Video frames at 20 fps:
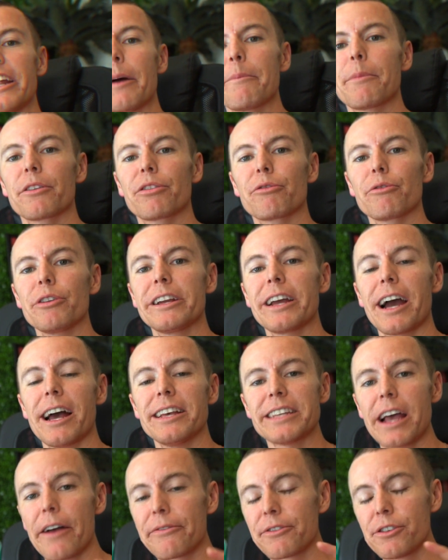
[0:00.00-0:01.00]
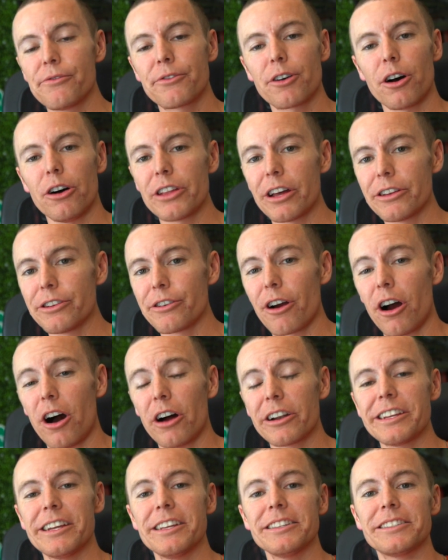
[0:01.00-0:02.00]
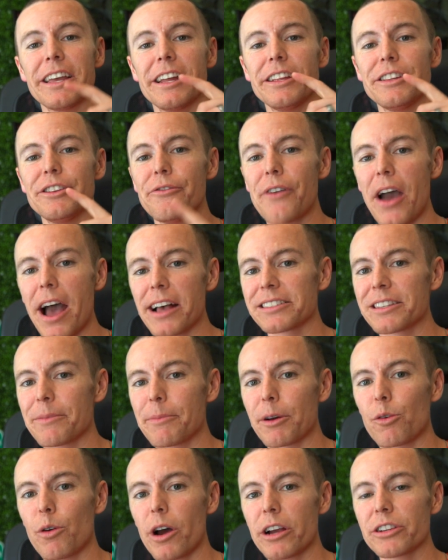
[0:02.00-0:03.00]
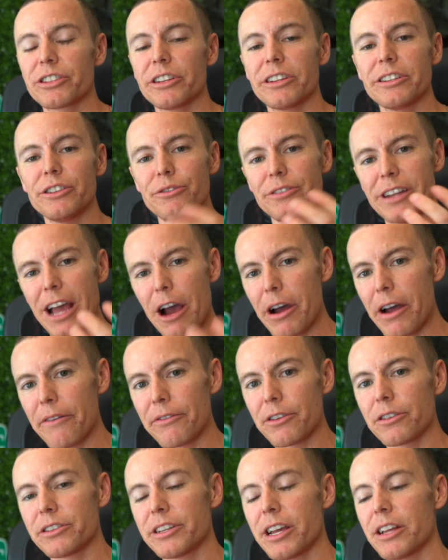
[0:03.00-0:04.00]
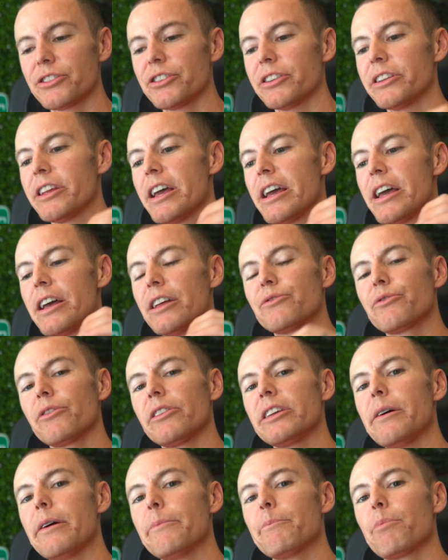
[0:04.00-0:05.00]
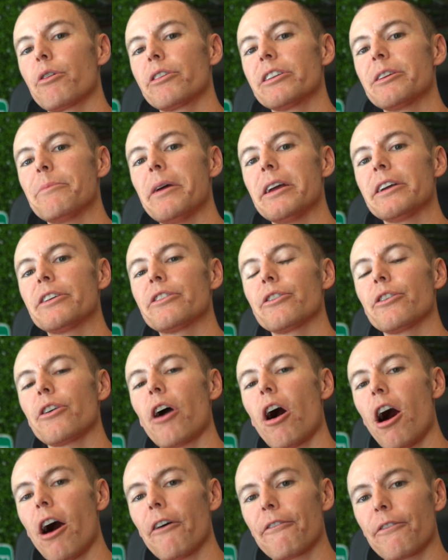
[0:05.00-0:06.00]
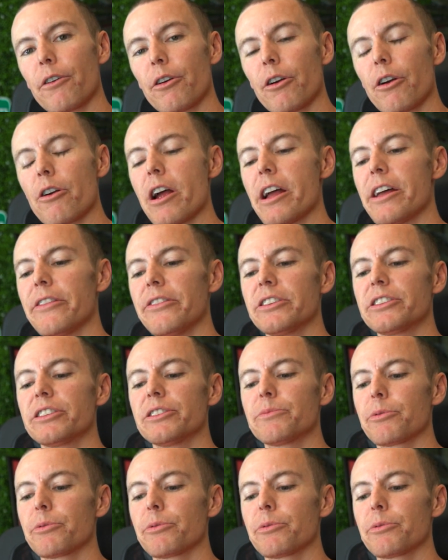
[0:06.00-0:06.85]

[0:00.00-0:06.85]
number 3, guys, after you've called out your audience and you've asked them a question, you now have their attention, it's really important to make your offer, all right? And this is